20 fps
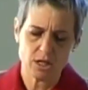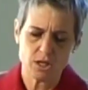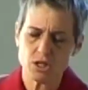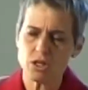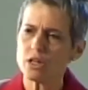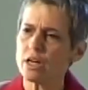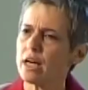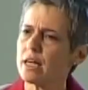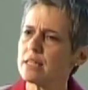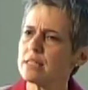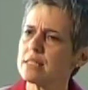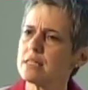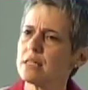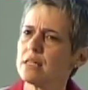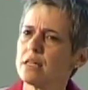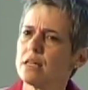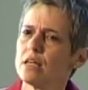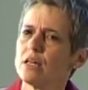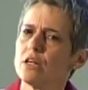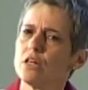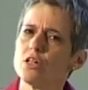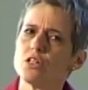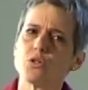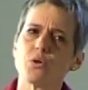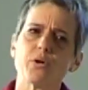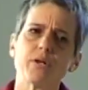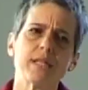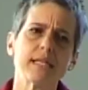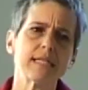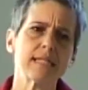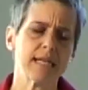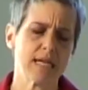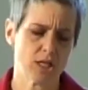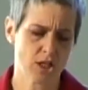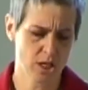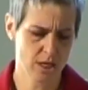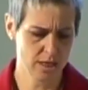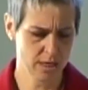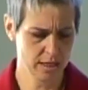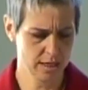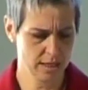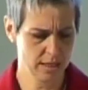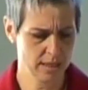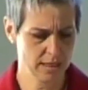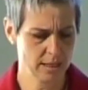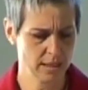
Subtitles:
took us toward the station.